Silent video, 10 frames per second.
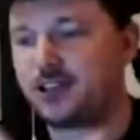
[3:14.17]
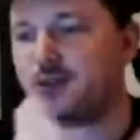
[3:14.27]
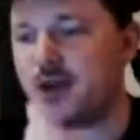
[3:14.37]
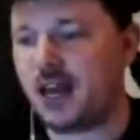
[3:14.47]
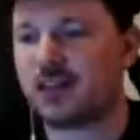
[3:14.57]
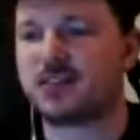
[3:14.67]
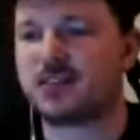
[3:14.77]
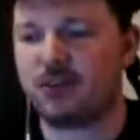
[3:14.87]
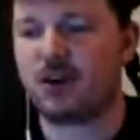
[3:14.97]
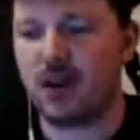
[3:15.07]
for the course. I
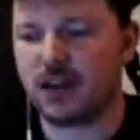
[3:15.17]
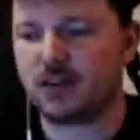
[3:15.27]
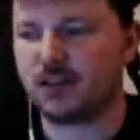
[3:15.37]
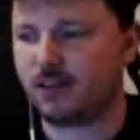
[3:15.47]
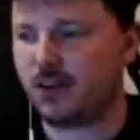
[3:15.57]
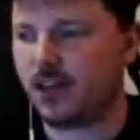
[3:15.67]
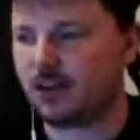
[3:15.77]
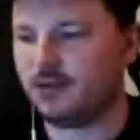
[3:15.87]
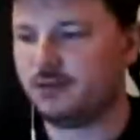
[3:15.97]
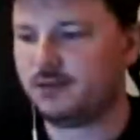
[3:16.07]
typically like 2
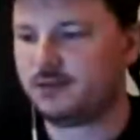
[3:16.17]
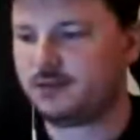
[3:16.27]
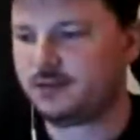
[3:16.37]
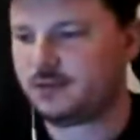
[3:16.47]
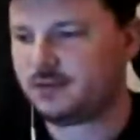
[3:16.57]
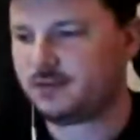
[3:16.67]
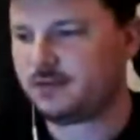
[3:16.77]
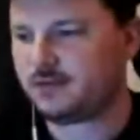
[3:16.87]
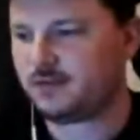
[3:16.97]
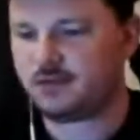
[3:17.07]
relics in every relic.
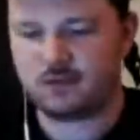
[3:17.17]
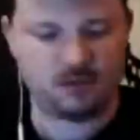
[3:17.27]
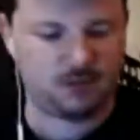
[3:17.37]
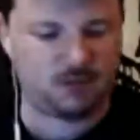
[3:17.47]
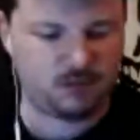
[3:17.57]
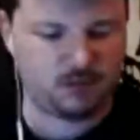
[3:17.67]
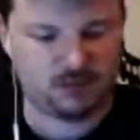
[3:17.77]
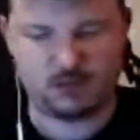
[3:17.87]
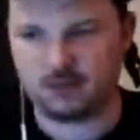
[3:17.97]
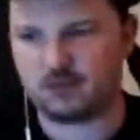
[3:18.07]

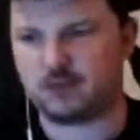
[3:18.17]
All